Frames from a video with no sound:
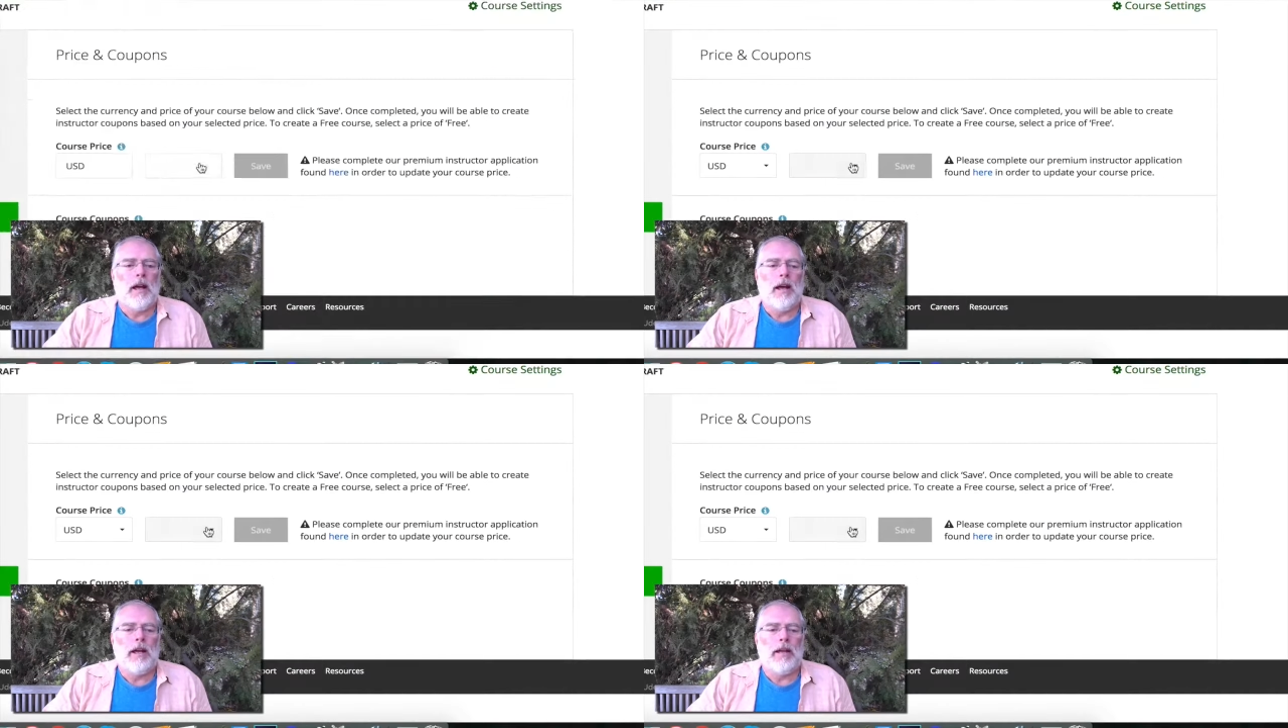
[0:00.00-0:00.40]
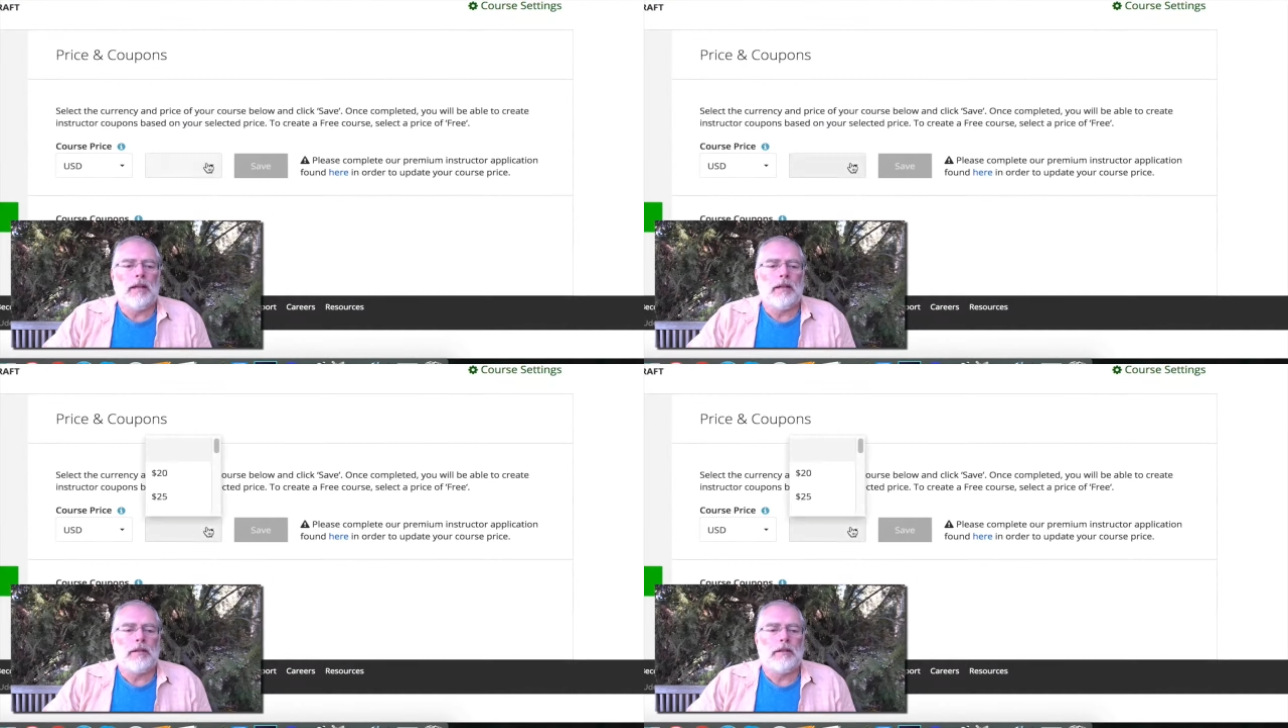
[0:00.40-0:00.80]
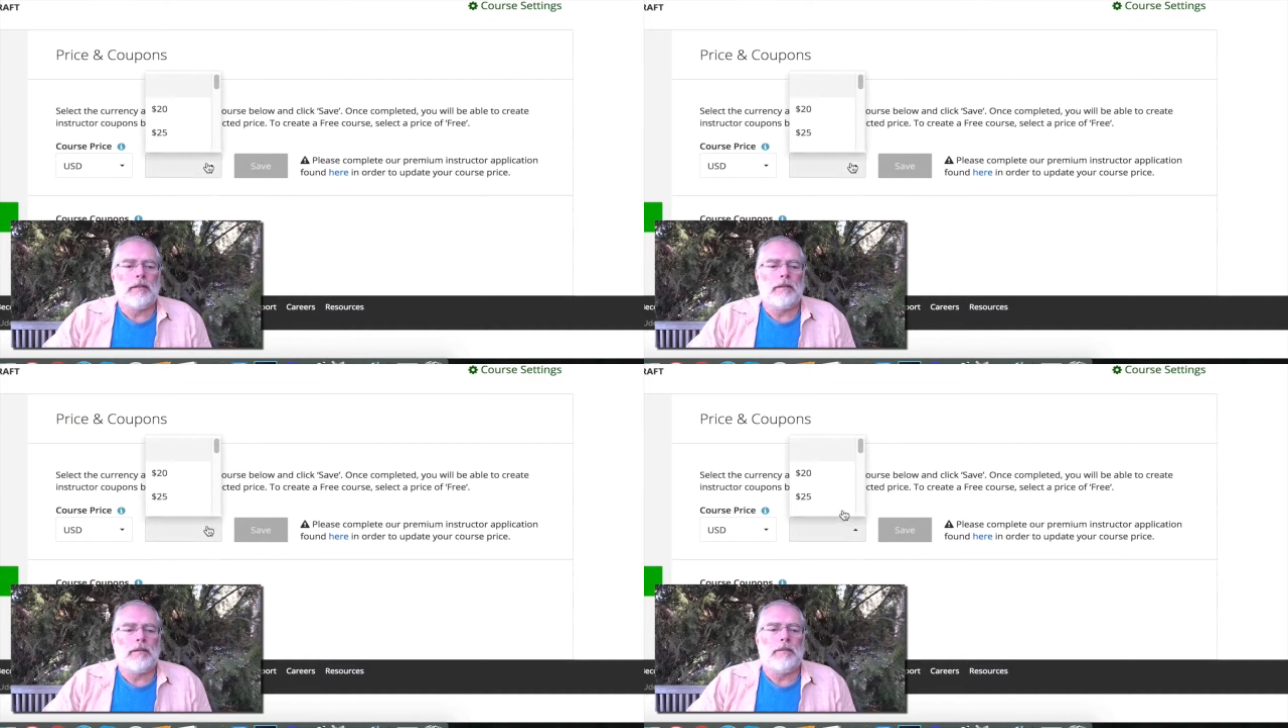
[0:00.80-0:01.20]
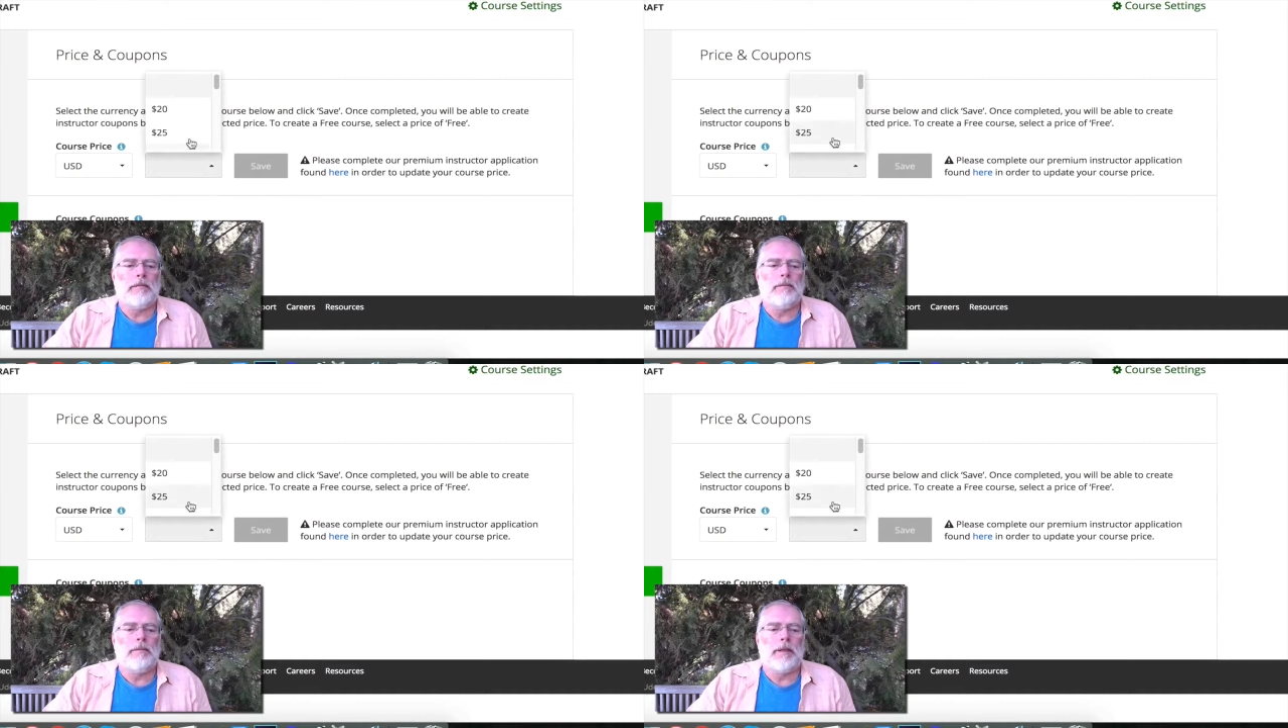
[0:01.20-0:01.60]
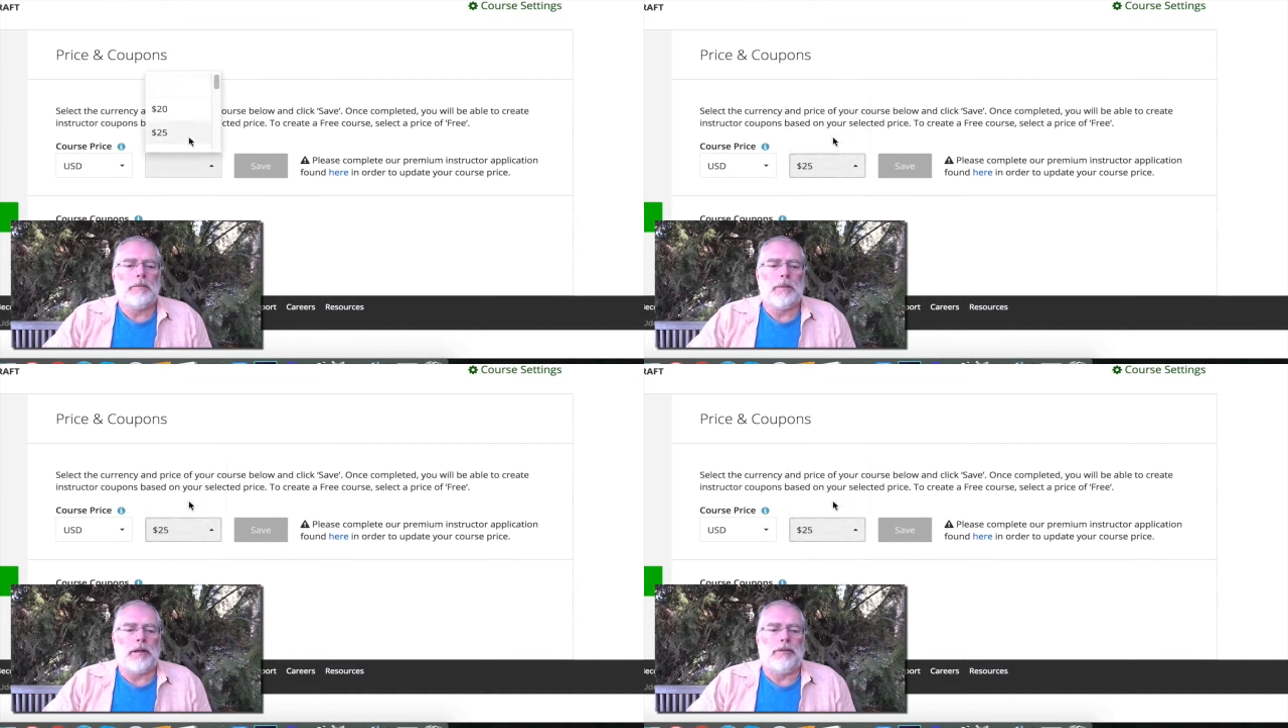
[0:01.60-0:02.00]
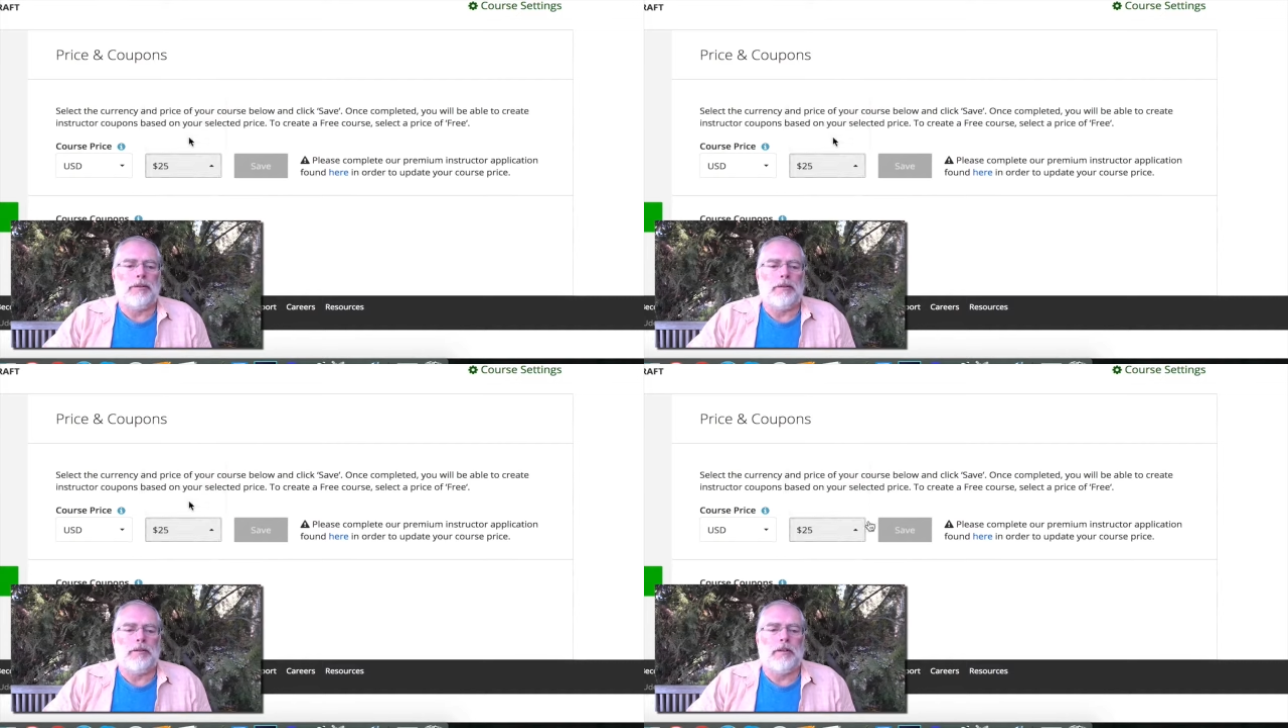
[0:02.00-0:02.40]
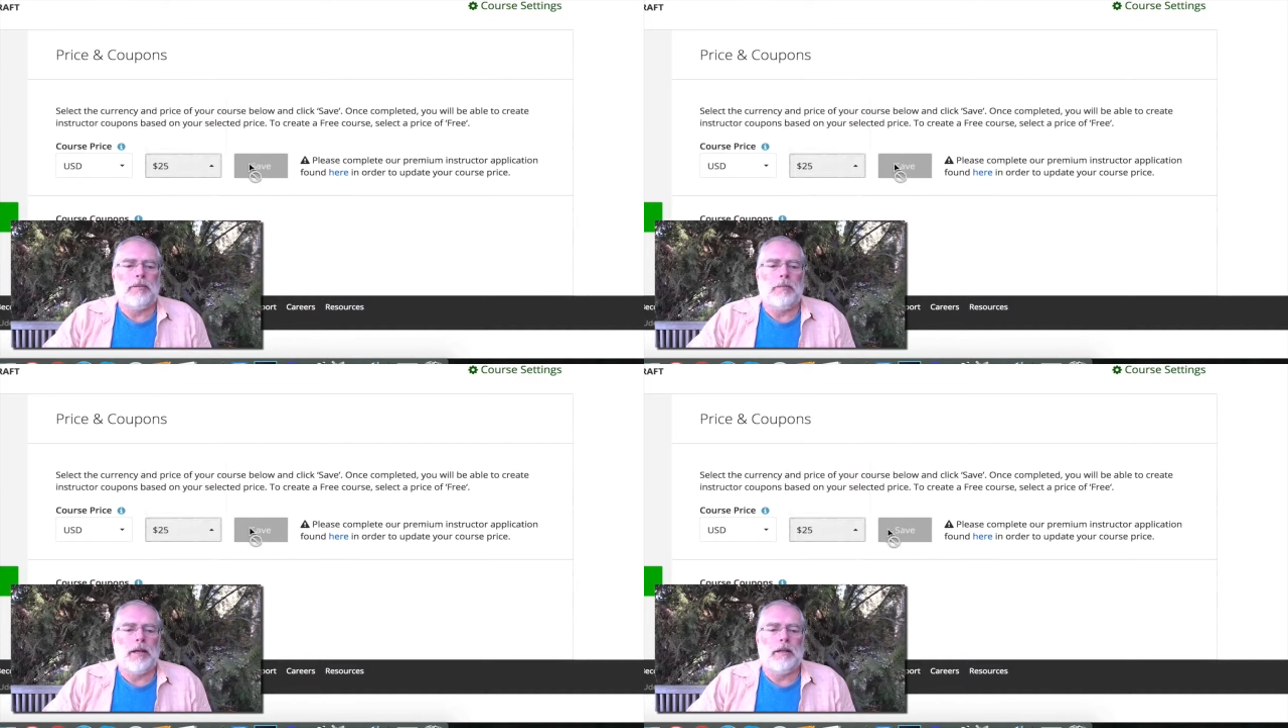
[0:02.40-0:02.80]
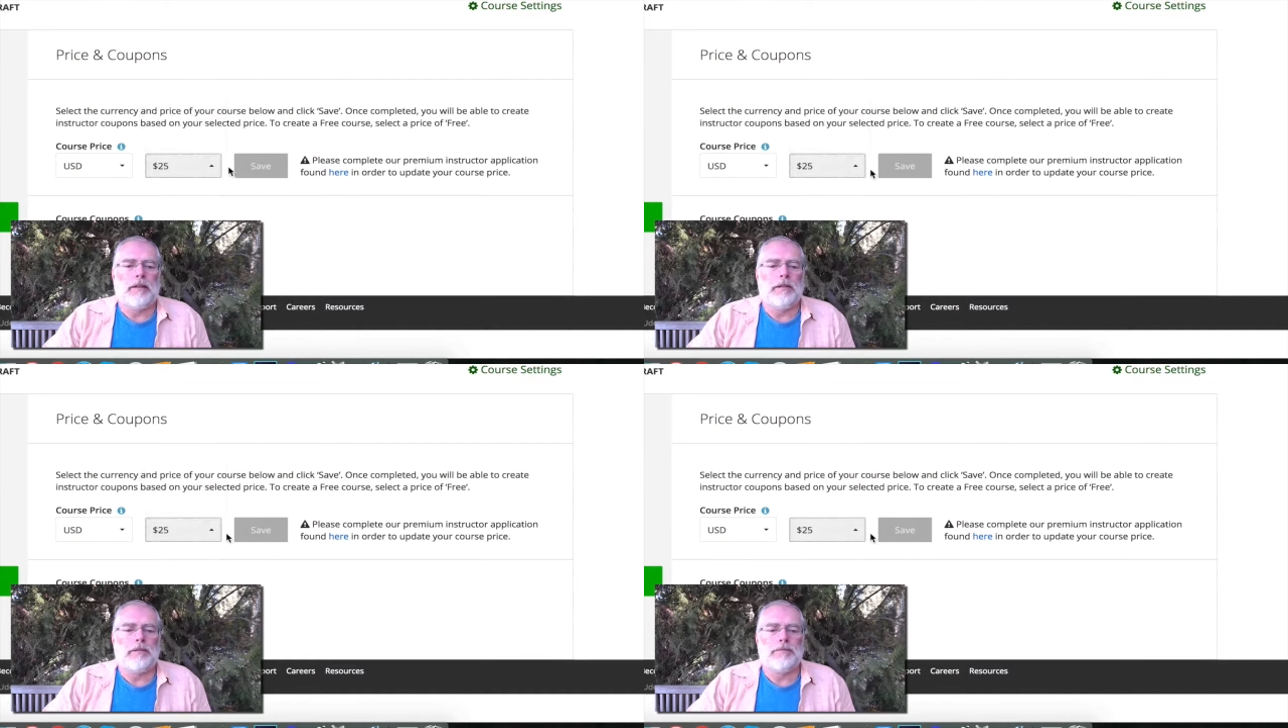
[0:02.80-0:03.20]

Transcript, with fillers: and pick a price. Doesn't matter.